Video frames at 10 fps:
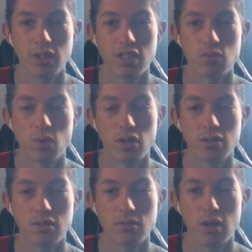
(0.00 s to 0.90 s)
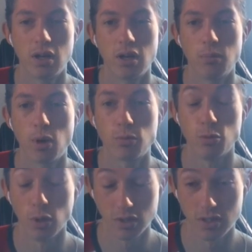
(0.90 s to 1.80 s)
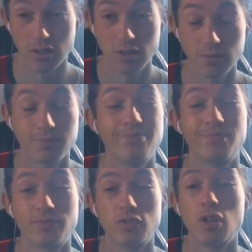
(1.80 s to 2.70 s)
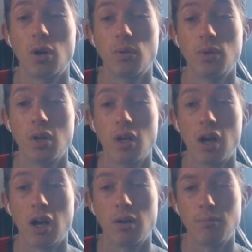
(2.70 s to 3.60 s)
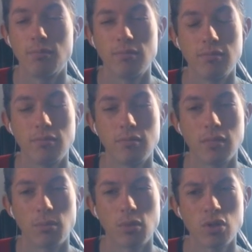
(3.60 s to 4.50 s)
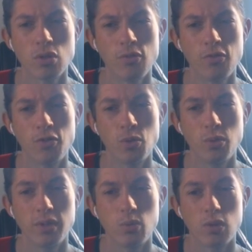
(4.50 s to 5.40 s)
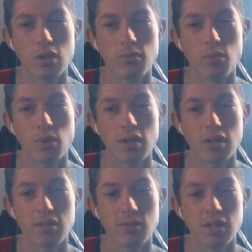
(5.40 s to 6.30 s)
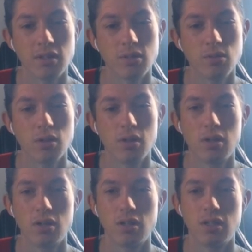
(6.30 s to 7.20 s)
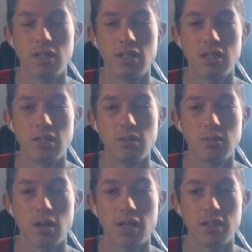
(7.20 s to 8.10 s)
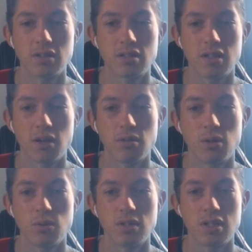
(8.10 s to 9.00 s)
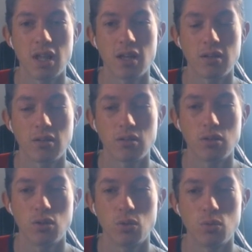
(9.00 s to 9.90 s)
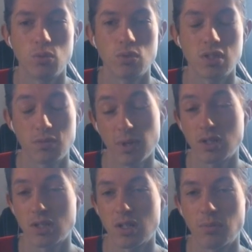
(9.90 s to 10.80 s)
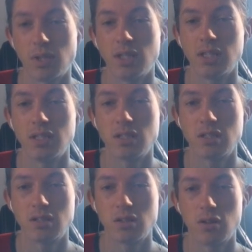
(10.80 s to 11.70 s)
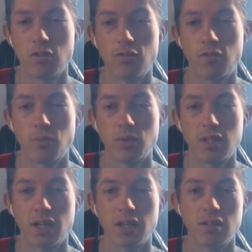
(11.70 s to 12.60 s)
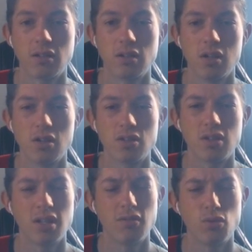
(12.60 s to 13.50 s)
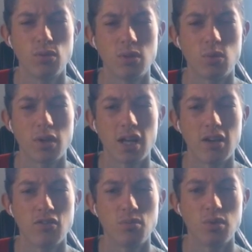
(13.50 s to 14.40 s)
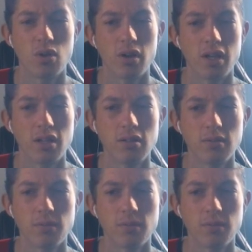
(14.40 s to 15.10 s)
This one pops monsters. So I'm not sure if you really want to be running 3 though. The ideal scenario is that you special summon these from the deck, so you never really want to have them in your hand.